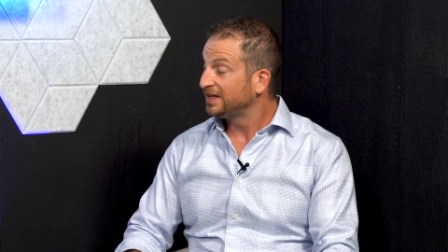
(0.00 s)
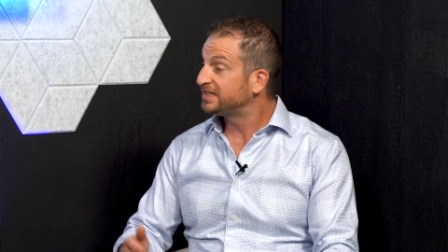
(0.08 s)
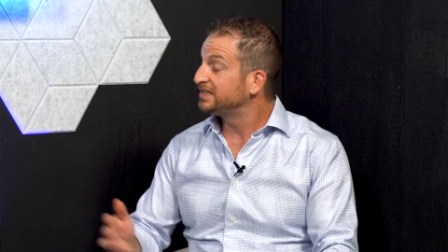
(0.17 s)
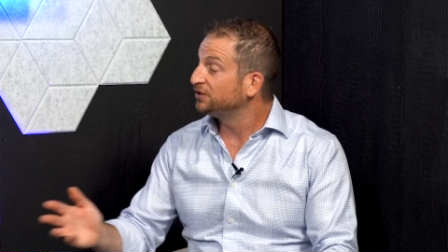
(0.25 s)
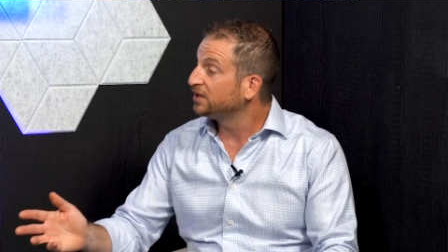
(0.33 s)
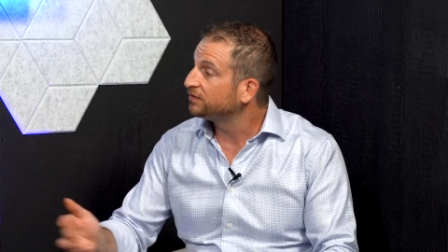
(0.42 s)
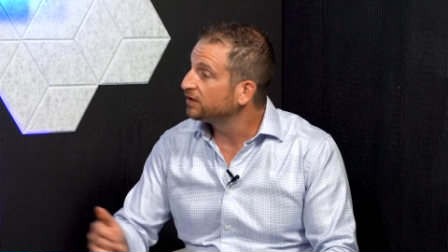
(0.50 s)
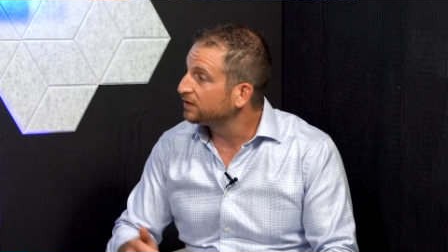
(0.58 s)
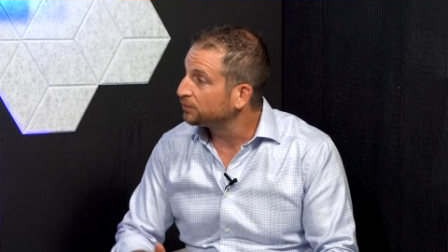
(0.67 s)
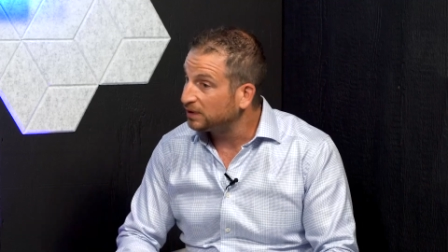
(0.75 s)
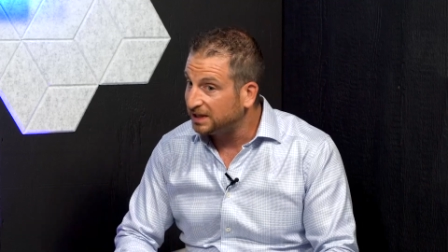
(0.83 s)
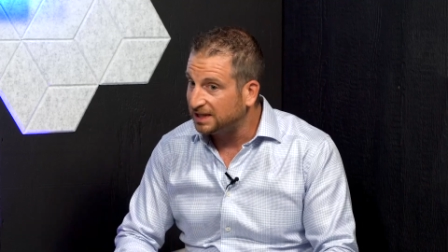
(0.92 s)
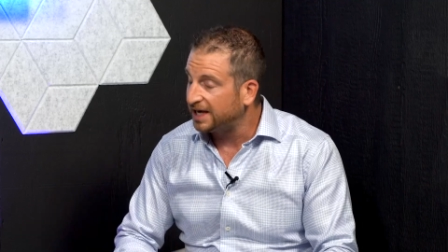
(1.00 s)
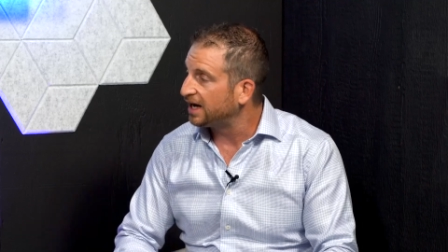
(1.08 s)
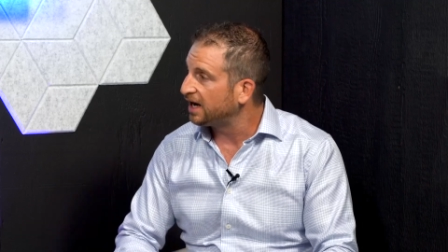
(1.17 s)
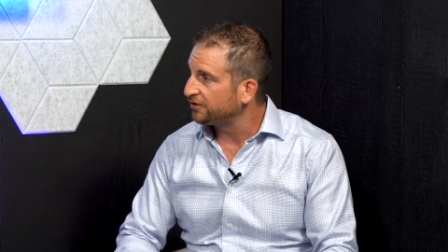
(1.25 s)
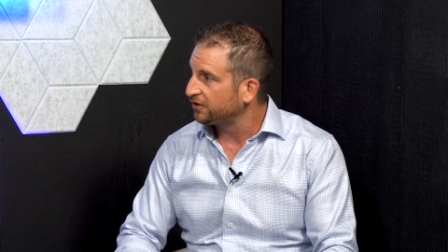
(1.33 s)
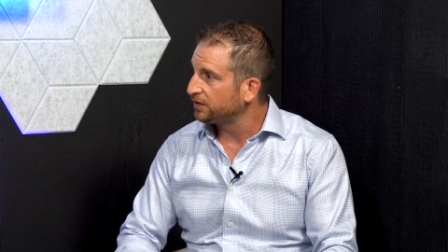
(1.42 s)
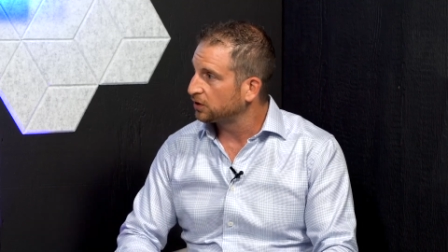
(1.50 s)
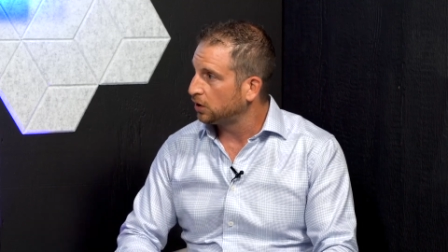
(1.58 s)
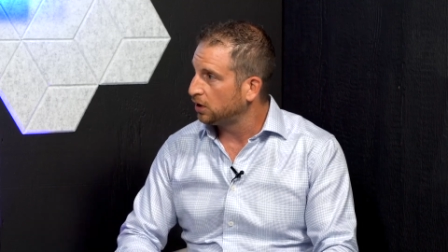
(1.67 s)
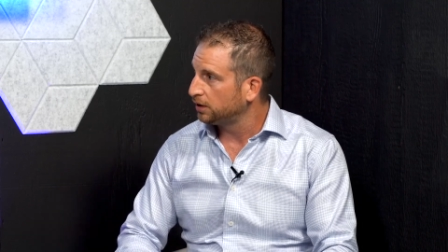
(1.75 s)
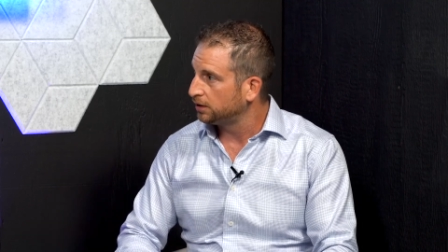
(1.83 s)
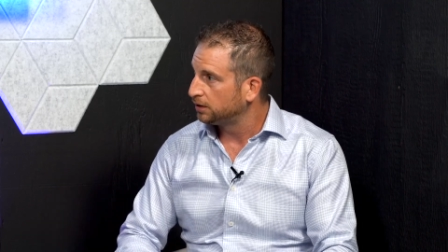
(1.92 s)
They still never even really laid eyes on the
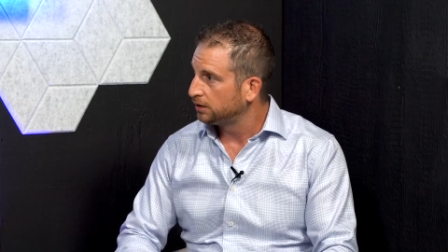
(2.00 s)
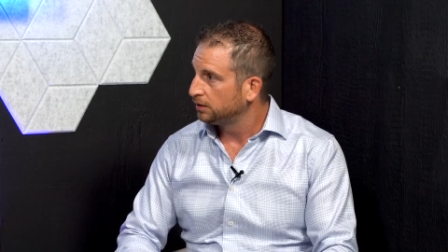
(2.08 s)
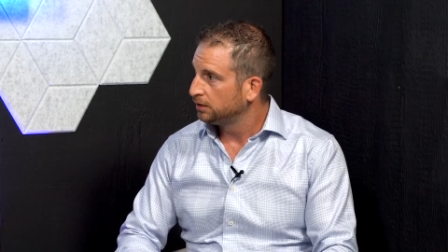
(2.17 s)
car.